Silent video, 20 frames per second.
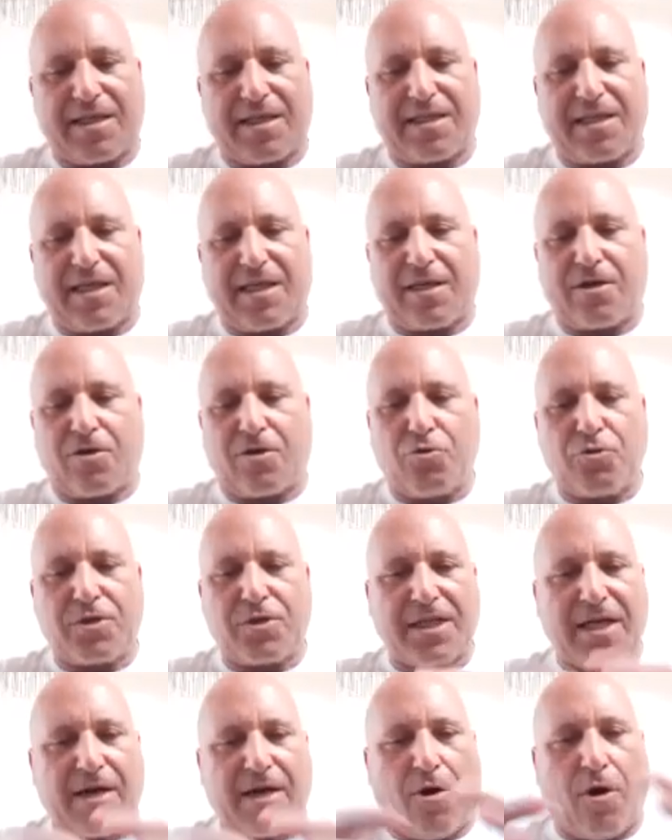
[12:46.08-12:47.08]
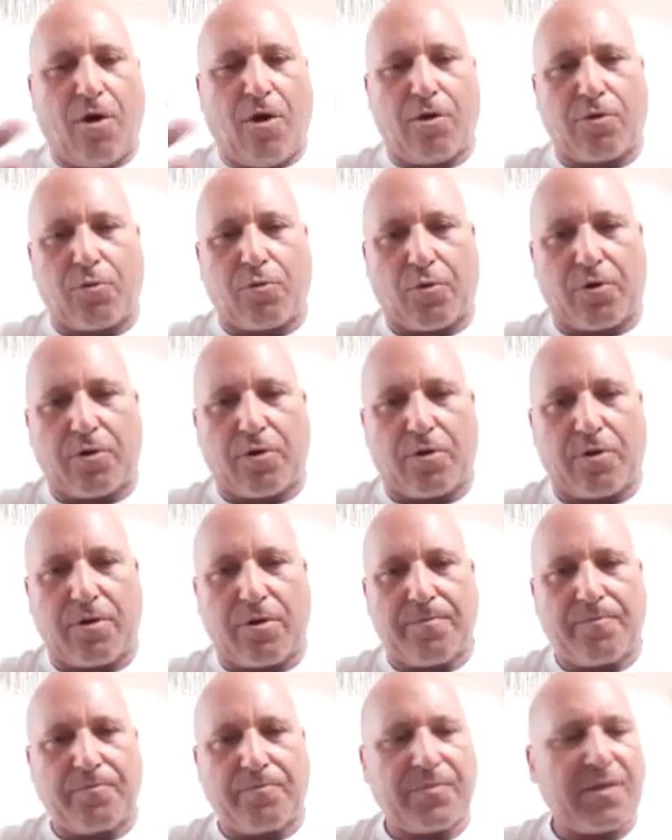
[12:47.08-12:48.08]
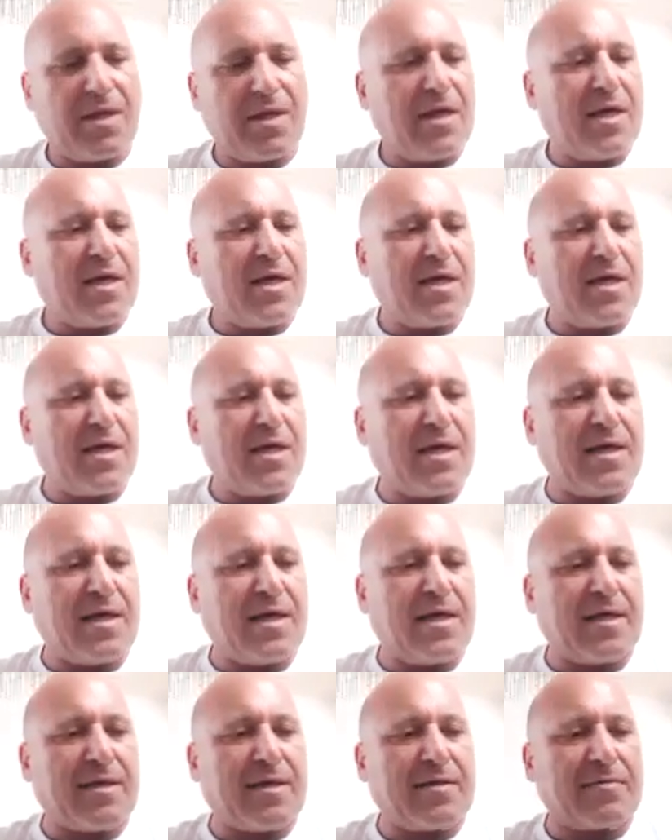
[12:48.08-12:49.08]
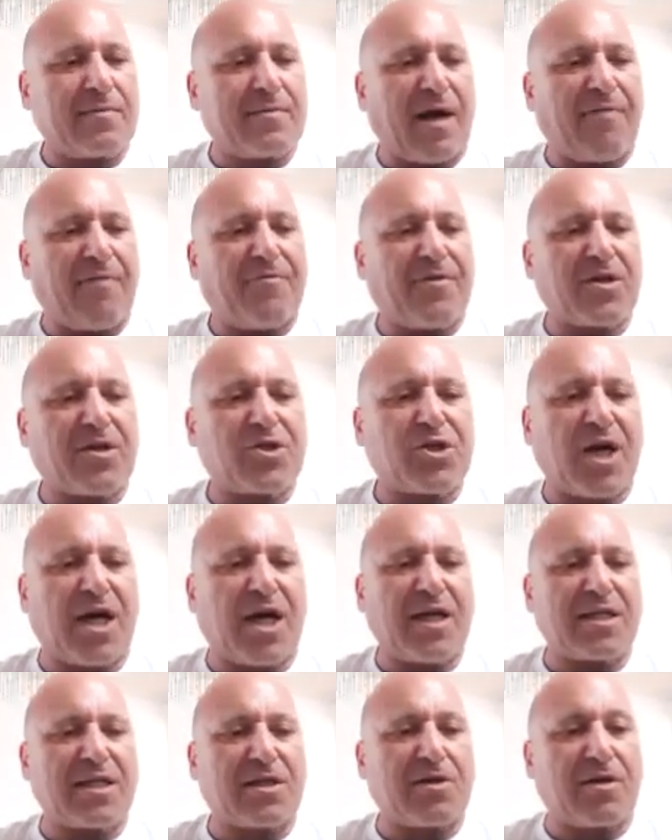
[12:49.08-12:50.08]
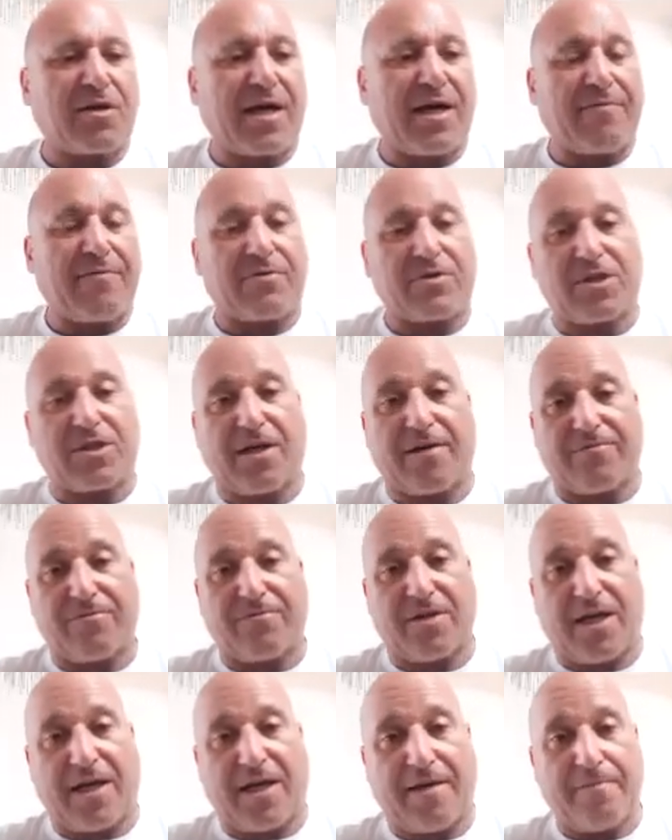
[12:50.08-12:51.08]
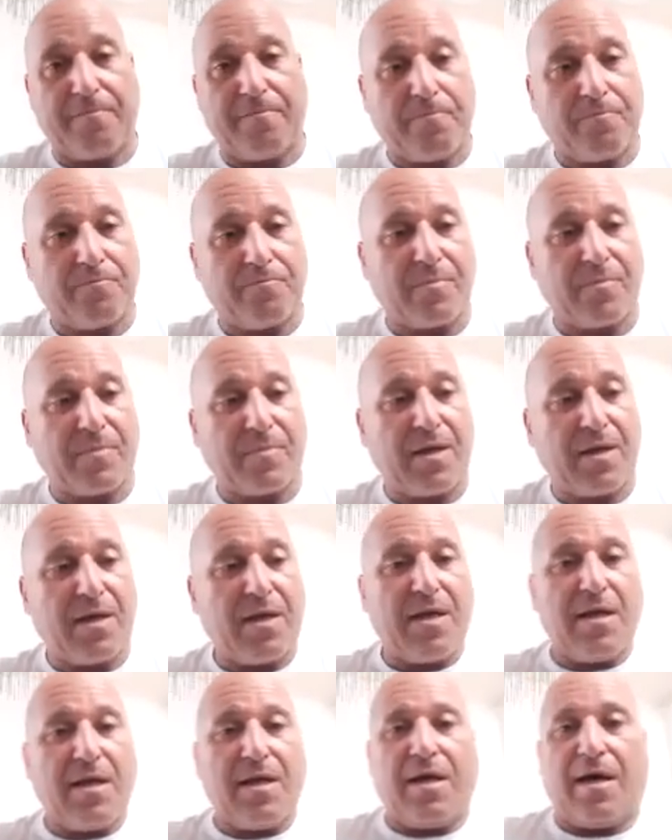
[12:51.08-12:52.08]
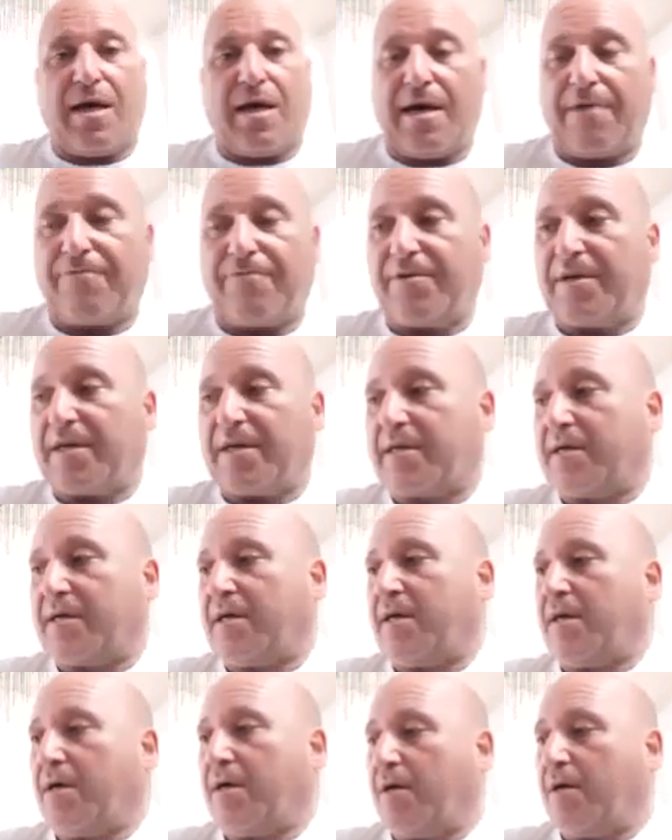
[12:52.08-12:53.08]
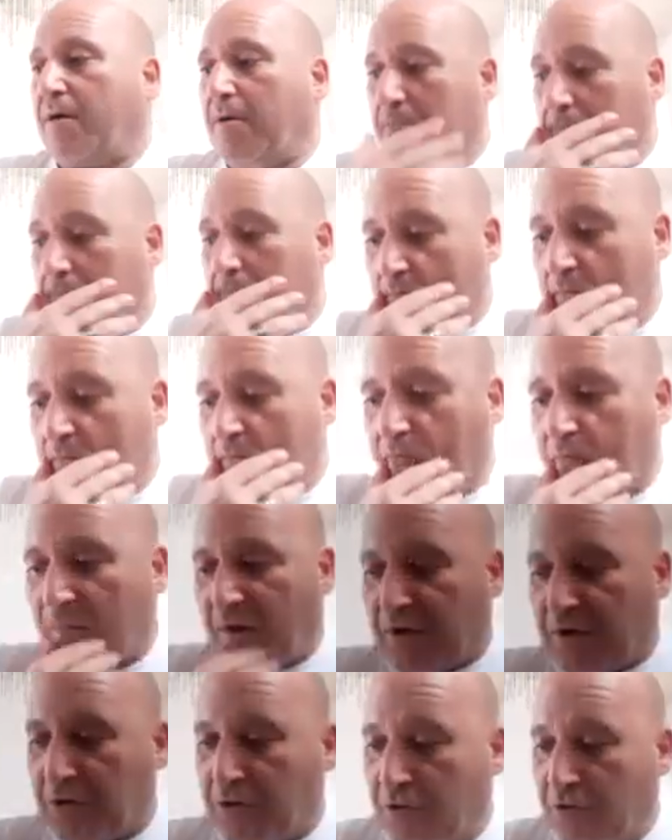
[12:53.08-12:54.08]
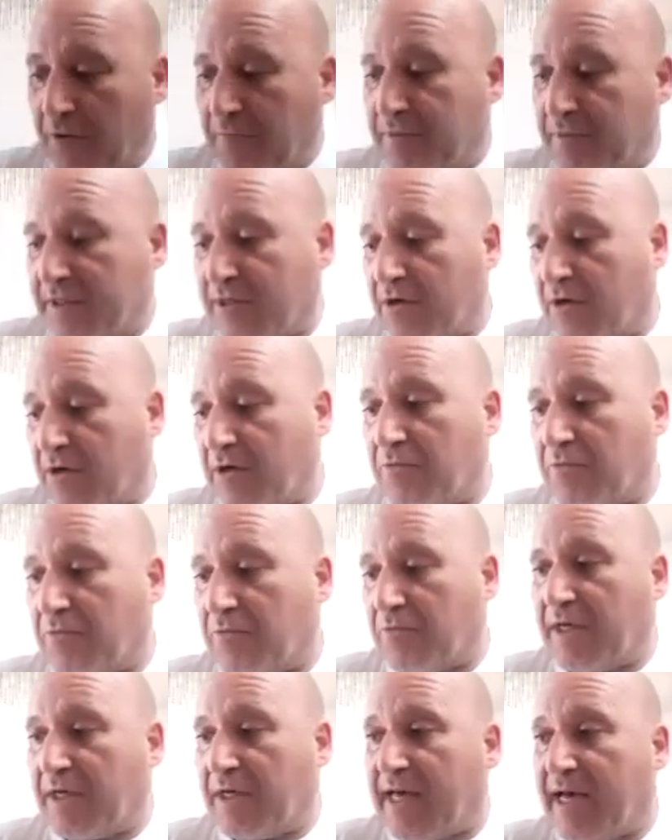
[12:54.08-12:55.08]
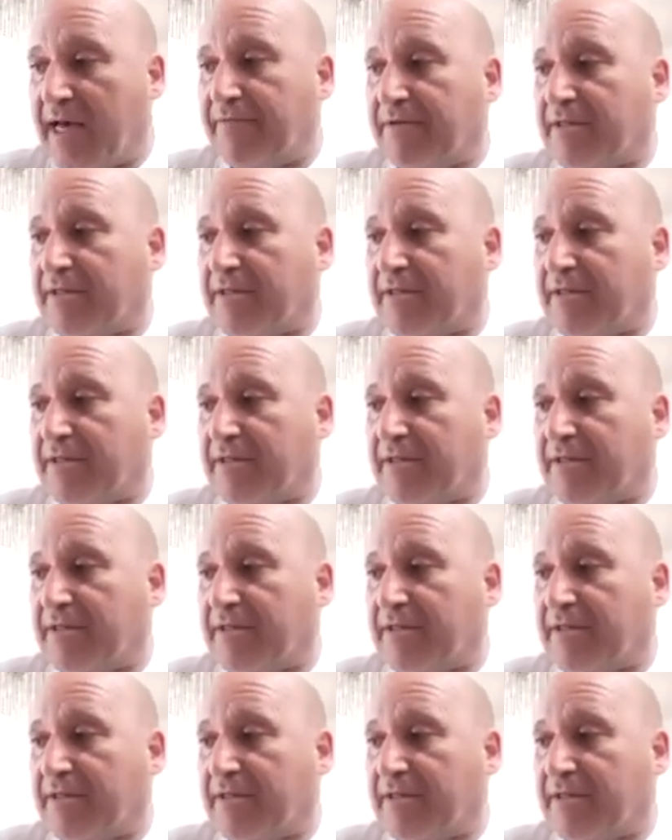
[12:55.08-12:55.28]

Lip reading: includes all the world. And I think China's going to have a tough time. I think Europe is going to really have a